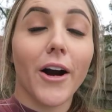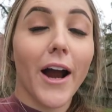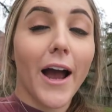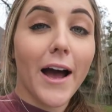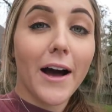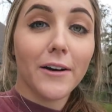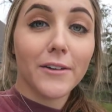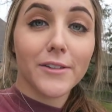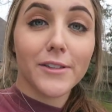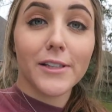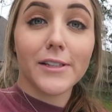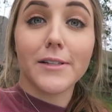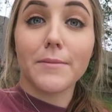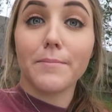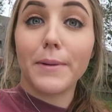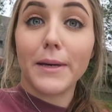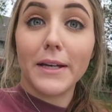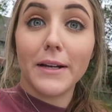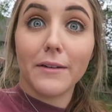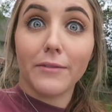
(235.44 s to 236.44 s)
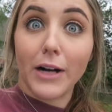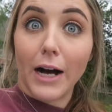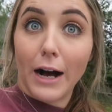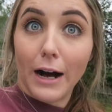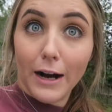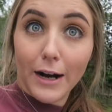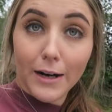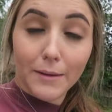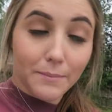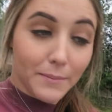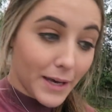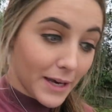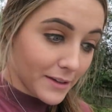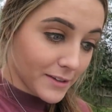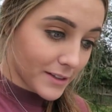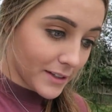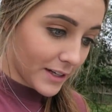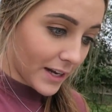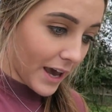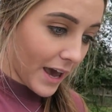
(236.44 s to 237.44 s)
our house is a bit of a hot
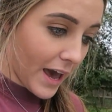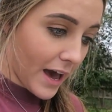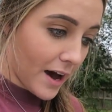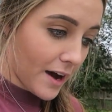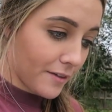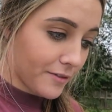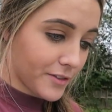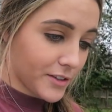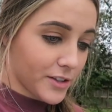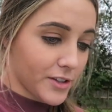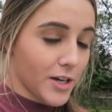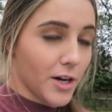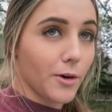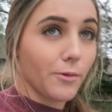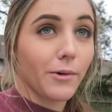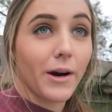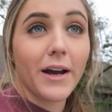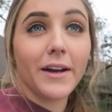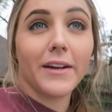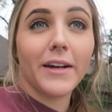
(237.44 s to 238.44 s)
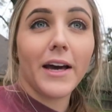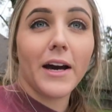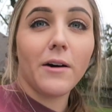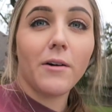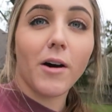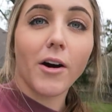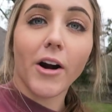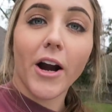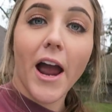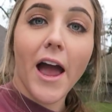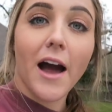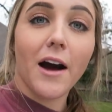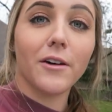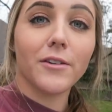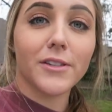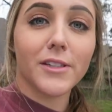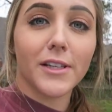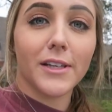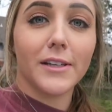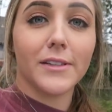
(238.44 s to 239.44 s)
mess and a half. So right now our
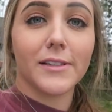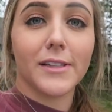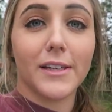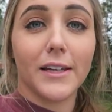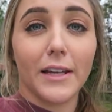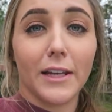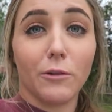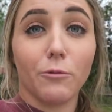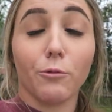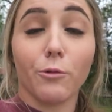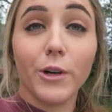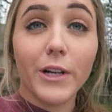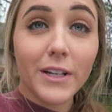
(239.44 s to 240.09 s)
house is getting